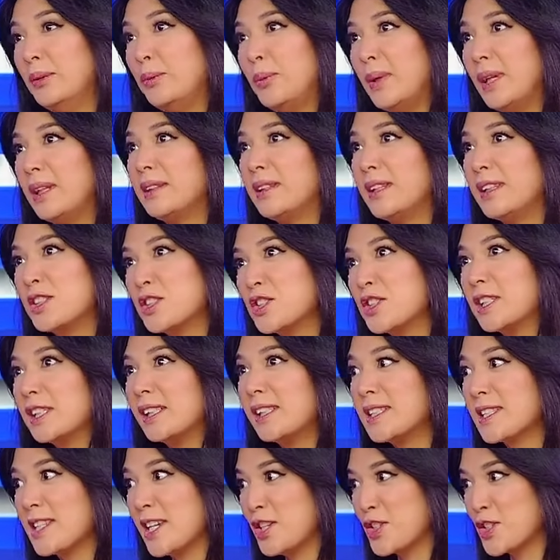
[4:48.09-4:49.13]

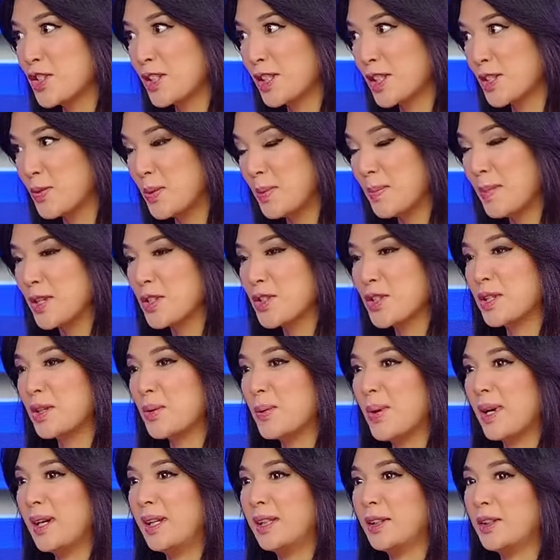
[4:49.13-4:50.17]
digitalization, as we mentioned a
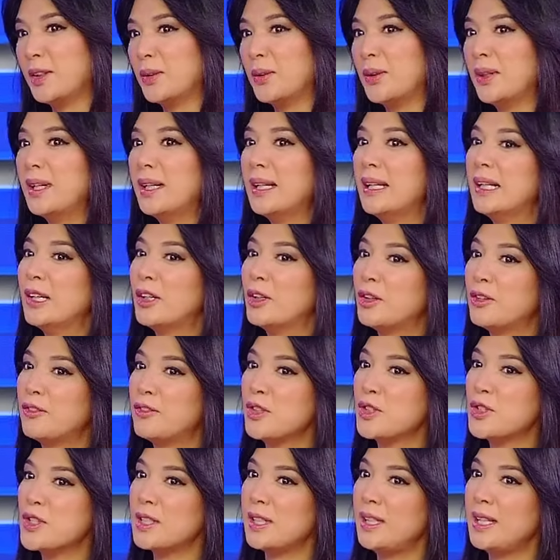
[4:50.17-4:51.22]
while ago,
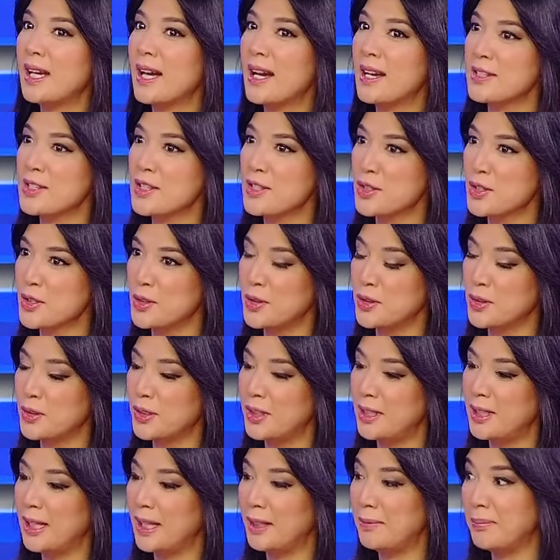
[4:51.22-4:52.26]
obviously has its
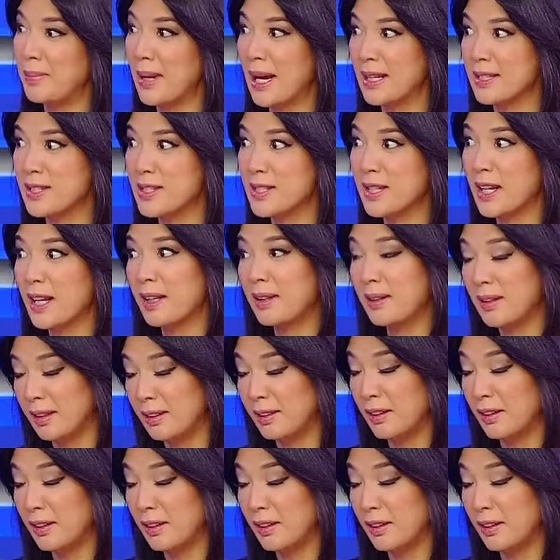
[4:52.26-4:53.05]
good and bad side.